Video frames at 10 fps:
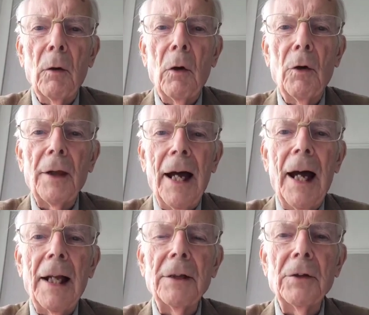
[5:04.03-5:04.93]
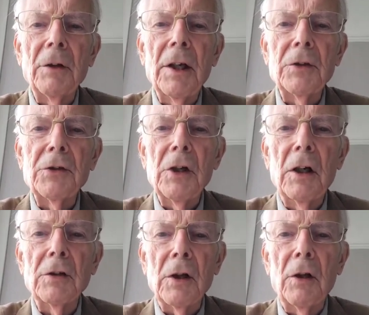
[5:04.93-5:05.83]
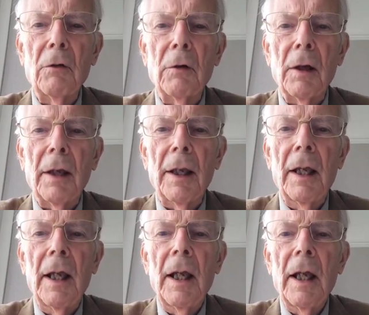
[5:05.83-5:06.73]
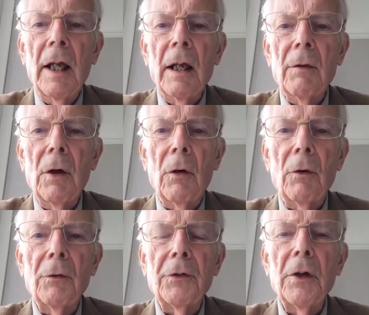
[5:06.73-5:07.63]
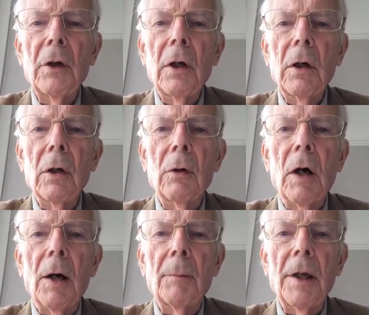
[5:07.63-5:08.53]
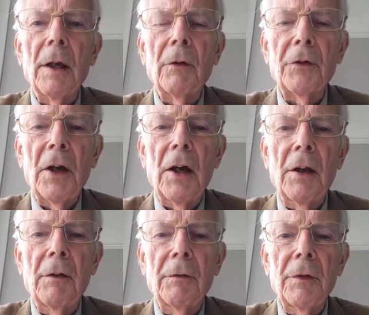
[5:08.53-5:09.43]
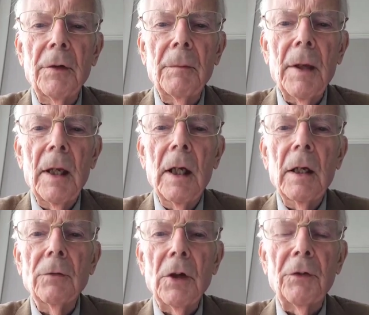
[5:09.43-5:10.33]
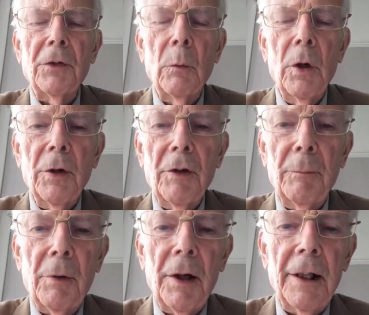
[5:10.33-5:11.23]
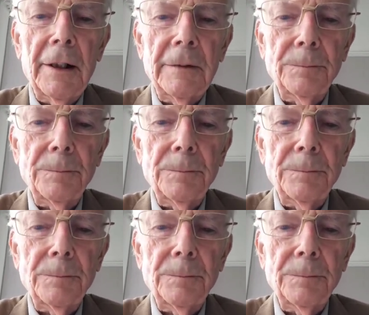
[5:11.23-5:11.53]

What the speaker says: Lord add to his church locally those who are being saved. Just a word of prayer.